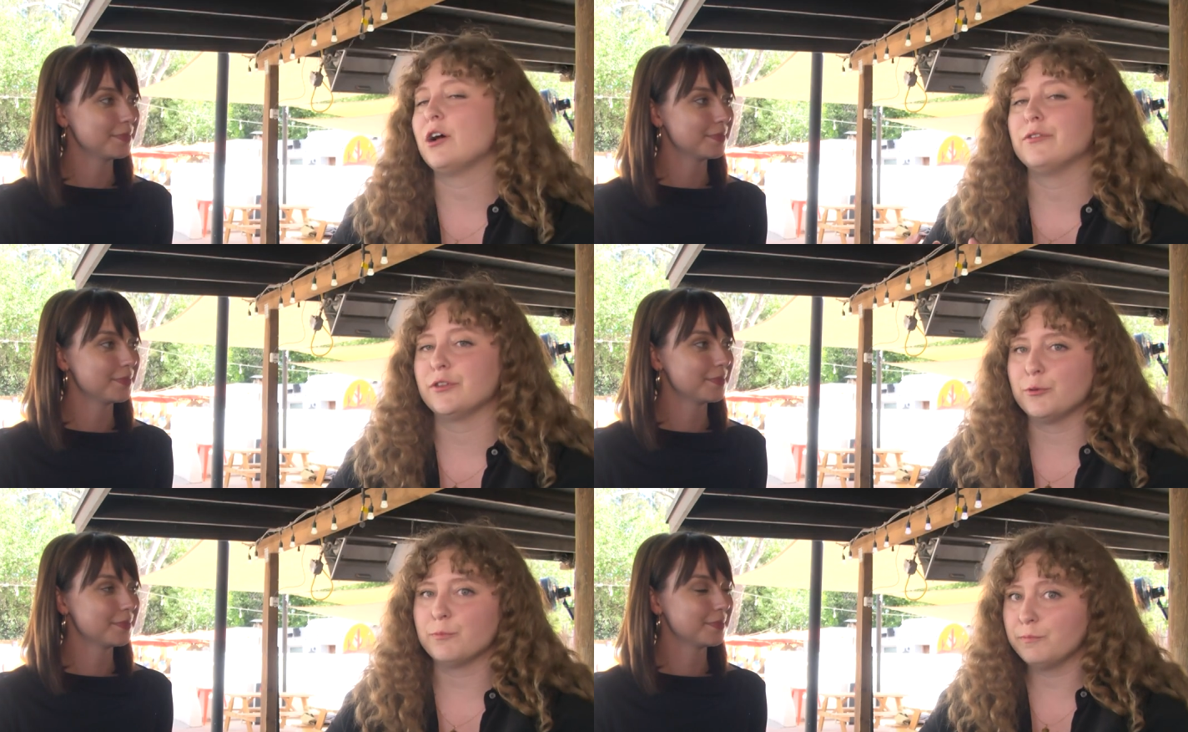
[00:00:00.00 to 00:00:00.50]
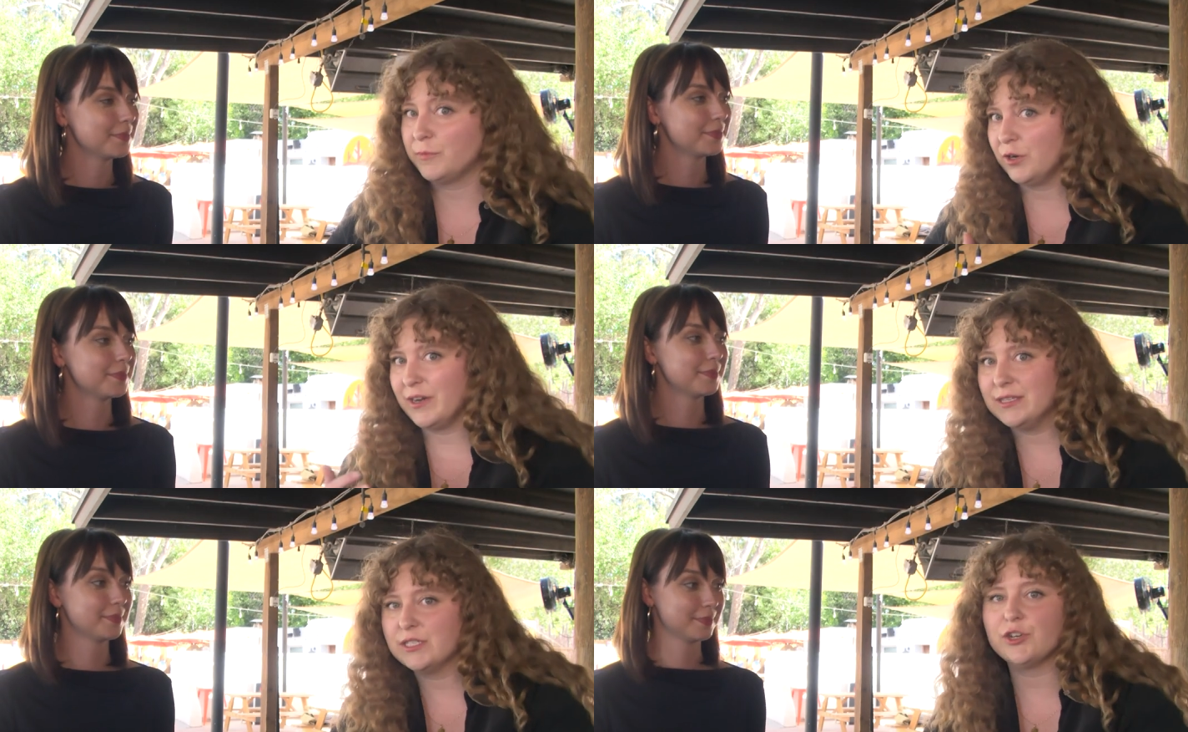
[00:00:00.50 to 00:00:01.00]
Speaker 1: on their,
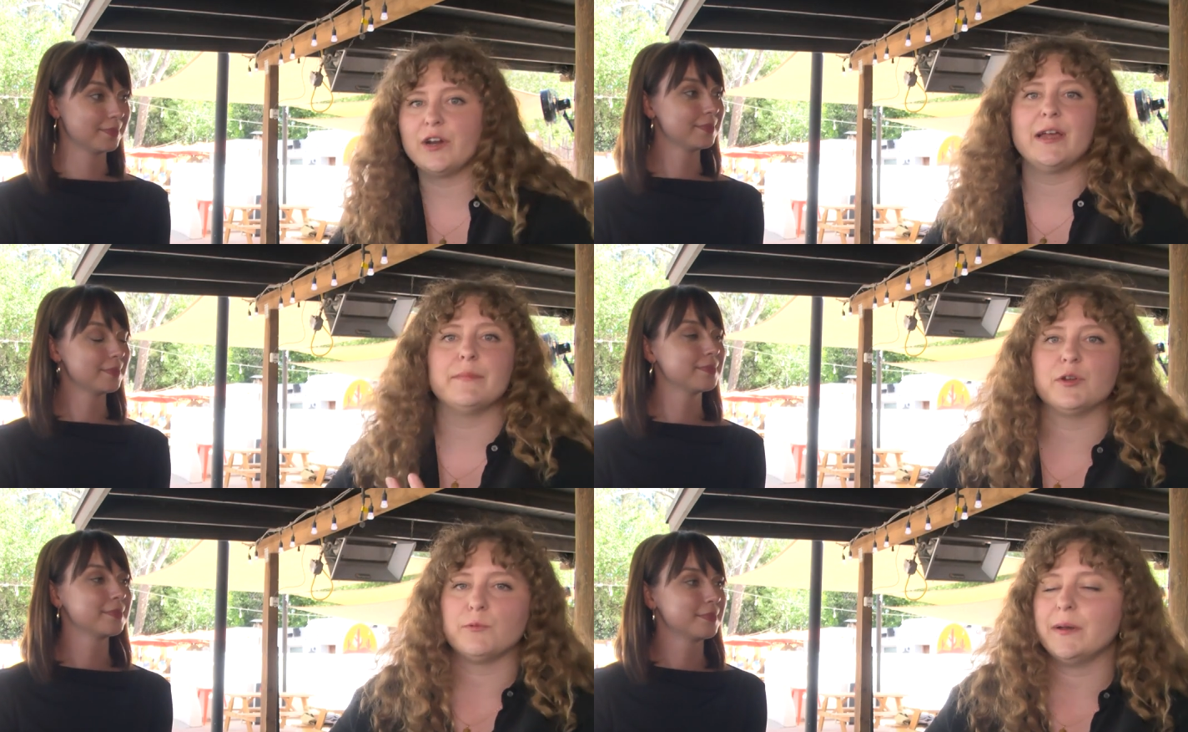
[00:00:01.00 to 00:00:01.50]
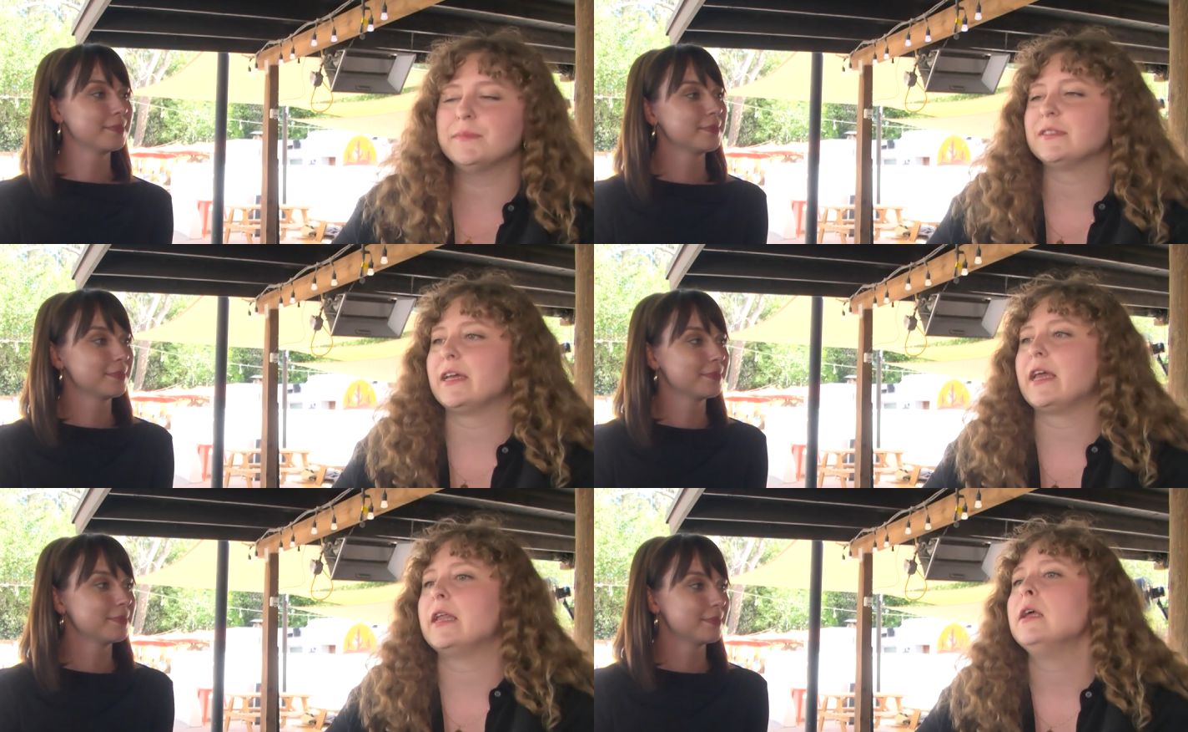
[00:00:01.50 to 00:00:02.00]
their Instagram, their
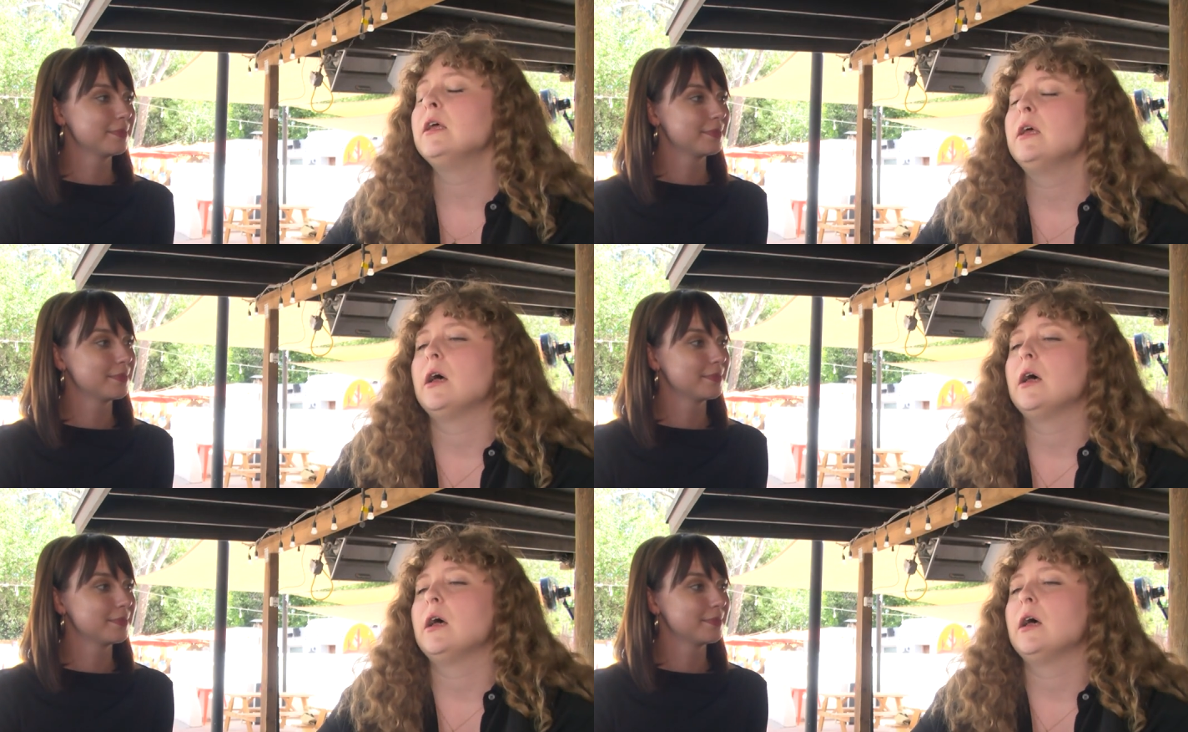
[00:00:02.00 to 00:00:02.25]
website.